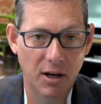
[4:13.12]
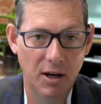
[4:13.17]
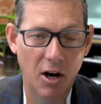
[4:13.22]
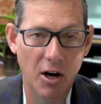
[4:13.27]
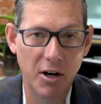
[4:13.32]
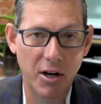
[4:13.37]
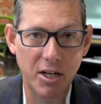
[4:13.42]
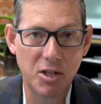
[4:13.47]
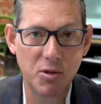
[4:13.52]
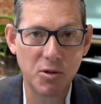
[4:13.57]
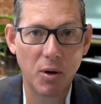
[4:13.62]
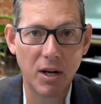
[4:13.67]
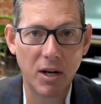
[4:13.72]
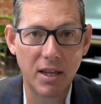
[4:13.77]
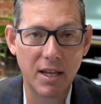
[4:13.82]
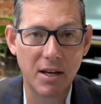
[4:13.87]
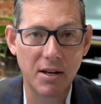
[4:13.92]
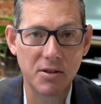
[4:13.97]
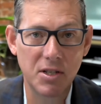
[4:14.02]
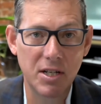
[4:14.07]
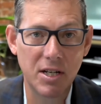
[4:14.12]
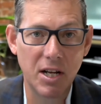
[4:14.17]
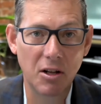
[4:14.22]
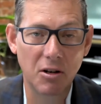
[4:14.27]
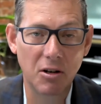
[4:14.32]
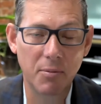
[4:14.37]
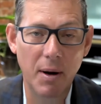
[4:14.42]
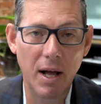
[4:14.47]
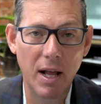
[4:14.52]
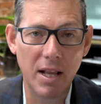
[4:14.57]
on a
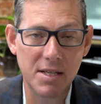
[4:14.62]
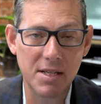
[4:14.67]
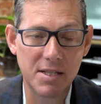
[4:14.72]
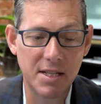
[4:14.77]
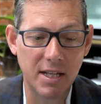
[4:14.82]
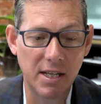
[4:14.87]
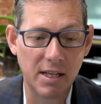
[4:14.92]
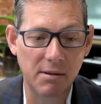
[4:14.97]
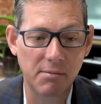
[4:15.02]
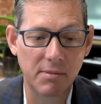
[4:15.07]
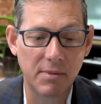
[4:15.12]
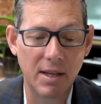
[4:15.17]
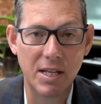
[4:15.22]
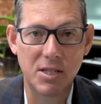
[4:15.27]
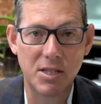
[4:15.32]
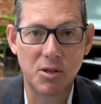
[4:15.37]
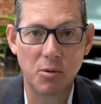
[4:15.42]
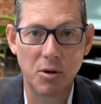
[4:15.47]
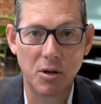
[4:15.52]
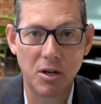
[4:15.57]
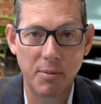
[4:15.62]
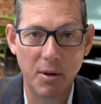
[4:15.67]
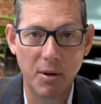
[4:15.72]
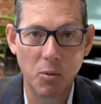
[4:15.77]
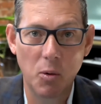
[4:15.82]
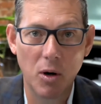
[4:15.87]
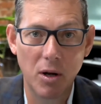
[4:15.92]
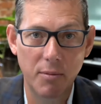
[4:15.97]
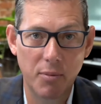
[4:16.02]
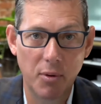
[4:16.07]
$20,000 policy, that's going to be
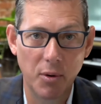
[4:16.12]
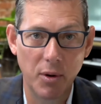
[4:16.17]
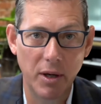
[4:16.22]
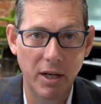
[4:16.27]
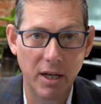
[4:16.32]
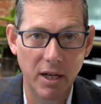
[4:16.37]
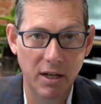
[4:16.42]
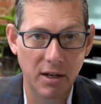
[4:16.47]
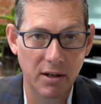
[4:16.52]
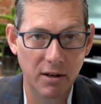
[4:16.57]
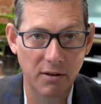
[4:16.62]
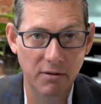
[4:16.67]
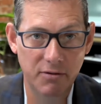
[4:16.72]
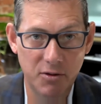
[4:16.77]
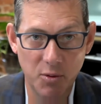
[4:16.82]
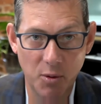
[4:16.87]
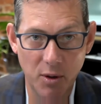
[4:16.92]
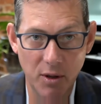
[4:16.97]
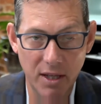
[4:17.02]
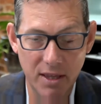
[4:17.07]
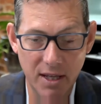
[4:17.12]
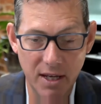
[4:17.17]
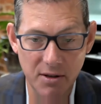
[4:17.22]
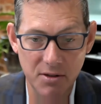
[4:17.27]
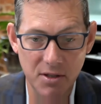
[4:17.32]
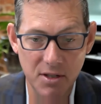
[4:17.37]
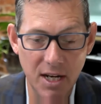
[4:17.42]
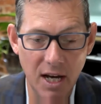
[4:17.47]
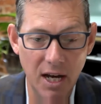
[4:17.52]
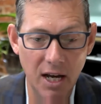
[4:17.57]
1 point of
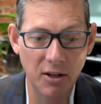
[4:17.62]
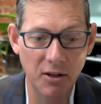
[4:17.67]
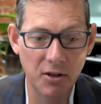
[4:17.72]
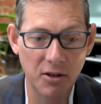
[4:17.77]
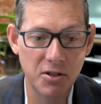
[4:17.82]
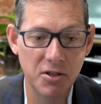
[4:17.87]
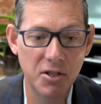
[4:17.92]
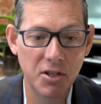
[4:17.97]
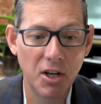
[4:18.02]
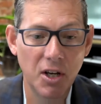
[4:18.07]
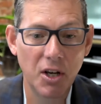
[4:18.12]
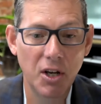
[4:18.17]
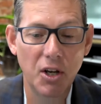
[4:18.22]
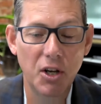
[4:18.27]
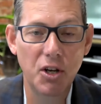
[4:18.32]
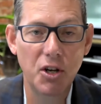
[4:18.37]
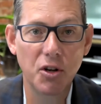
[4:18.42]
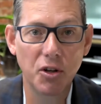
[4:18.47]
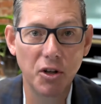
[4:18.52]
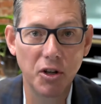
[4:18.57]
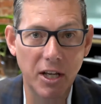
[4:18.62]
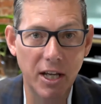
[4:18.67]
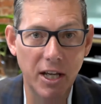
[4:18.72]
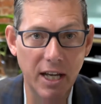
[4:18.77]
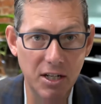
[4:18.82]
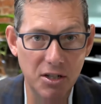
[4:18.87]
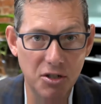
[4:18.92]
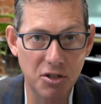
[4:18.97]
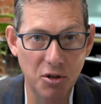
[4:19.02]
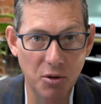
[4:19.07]
$20,000. You're looking
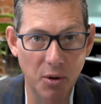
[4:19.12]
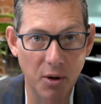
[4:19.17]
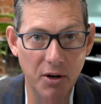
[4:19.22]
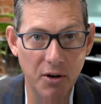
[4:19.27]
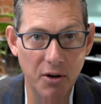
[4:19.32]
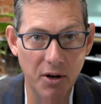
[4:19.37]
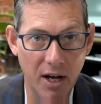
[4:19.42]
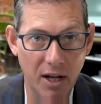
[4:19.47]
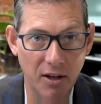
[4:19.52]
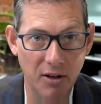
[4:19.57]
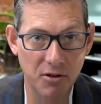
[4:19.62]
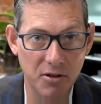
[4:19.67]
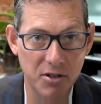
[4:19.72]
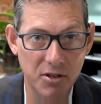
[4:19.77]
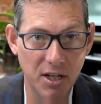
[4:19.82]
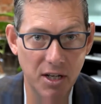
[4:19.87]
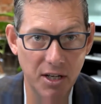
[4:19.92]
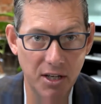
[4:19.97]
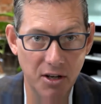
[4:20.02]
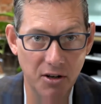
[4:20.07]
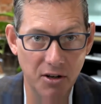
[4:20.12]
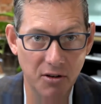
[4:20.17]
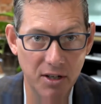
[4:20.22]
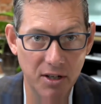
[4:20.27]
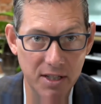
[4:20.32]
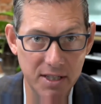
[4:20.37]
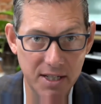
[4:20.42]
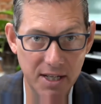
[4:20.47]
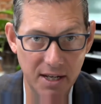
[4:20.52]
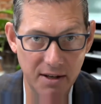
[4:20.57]
at $200 a year in
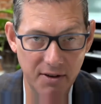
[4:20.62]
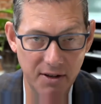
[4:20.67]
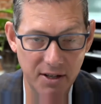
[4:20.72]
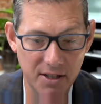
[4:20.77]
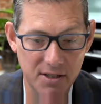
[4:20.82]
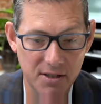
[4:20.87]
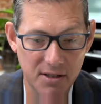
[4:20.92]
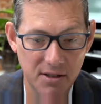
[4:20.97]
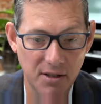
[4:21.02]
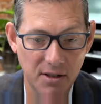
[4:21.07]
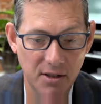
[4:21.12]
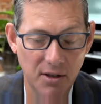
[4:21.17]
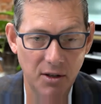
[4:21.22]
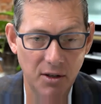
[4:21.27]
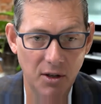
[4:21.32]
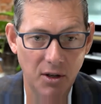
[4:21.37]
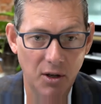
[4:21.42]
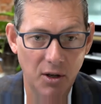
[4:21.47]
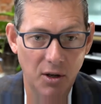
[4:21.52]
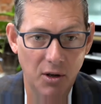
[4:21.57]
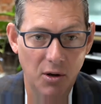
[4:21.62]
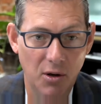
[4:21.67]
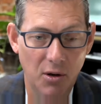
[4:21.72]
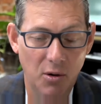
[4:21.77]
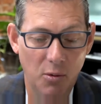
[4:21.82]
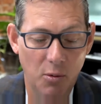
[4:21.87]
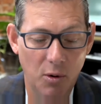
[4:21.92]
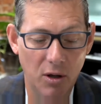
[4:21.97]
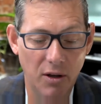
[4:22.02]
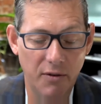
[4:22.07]
savings.
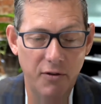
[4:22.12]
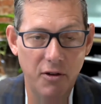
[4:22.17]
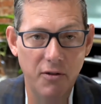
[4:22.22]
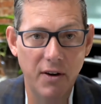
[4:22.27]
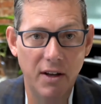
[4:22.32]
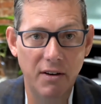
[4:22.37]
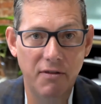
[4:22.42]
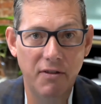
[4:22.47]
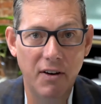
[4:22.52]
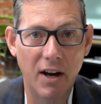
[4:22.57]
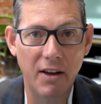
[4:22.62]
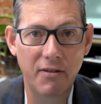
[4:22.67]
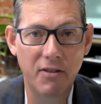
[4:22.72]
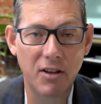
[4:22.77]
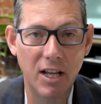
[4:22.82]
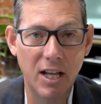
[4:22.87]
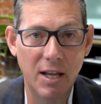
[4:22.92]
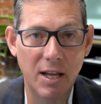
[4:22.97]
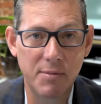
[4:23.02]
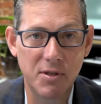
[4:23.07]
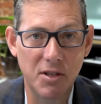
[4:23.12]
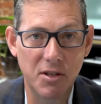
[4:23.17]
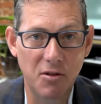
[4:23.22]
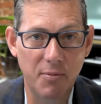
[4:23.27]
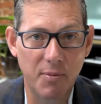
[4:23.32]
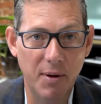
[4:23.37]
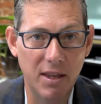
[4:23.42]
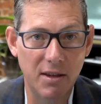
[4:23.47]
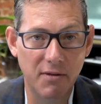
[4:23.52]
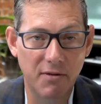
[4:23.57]
Well, if you've had 5 claims that you
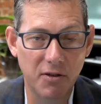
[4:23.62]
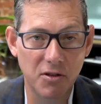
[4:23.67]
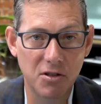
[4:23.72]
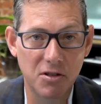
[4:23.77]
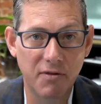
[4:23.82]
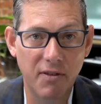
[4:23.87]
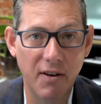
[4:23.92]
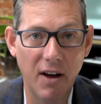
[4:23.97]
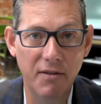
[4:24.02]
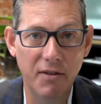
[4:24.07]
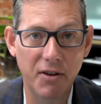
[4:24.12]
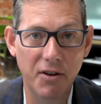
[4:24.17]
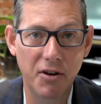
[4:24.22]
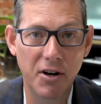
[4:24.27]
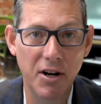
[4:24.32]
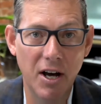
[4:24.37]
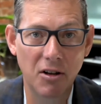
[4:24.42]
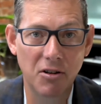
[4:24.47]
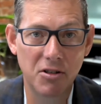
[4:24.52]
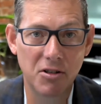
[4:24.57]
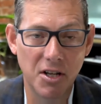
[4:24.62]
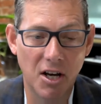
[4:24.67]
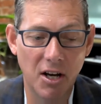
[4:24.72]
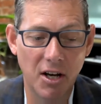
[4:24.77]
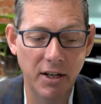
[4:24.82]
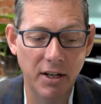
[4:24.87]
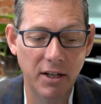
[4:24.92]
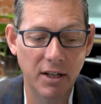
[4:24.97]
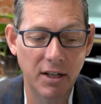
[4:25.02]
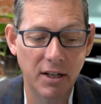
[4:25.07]
paid the first $500
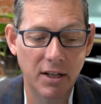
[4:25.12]
on,